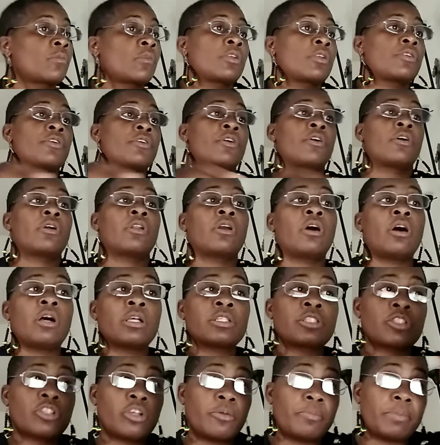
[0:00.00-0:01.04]
You're going to
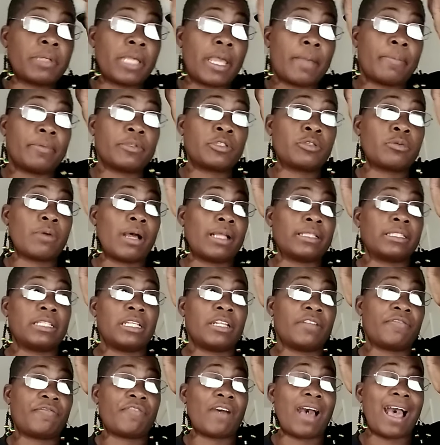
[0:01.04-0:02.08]
also be able to
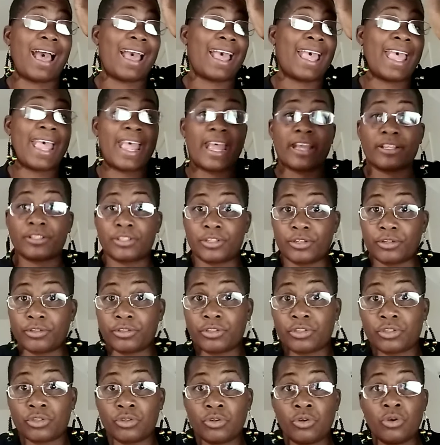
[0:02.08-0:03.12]
identify
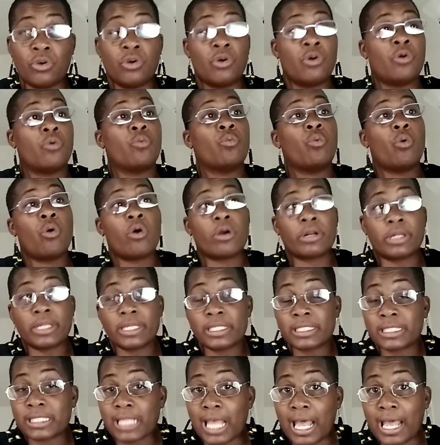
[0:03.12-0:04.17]
hazards, warning
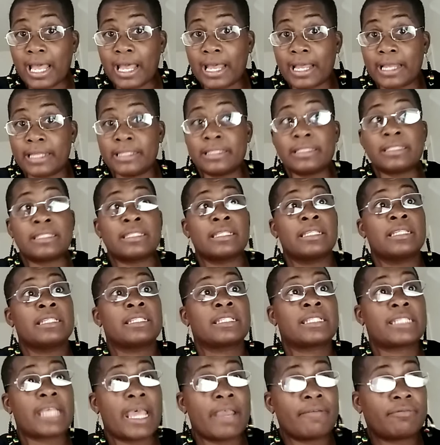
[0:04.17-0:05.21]
signs,
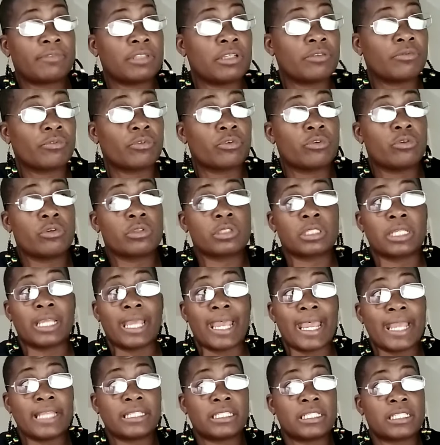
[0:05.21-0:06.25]
safety rules, and
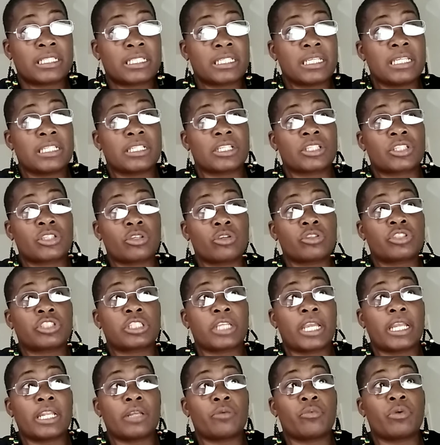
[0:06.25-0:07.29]
agencies
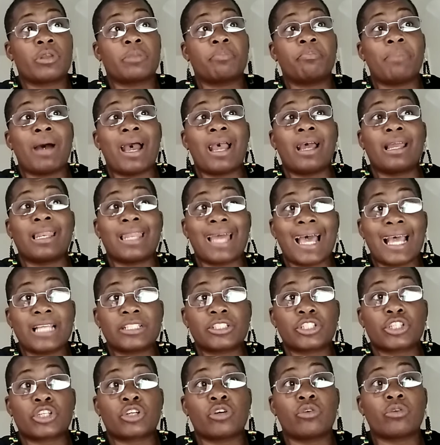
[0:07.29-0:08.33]
associated with
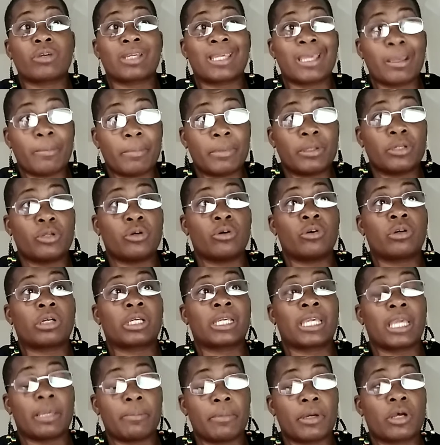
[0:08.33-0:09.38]
biological,
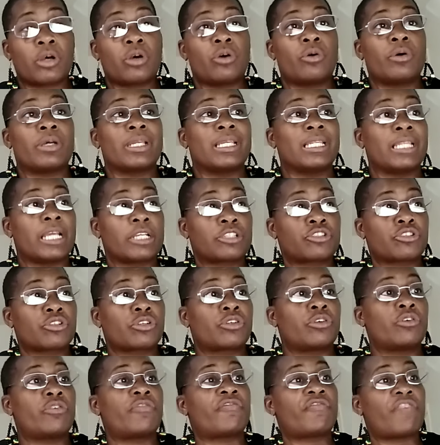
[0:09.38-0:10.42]
chemical,
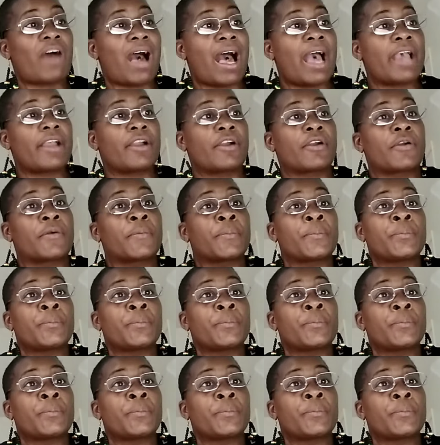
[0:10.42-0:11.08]
electrical, fire,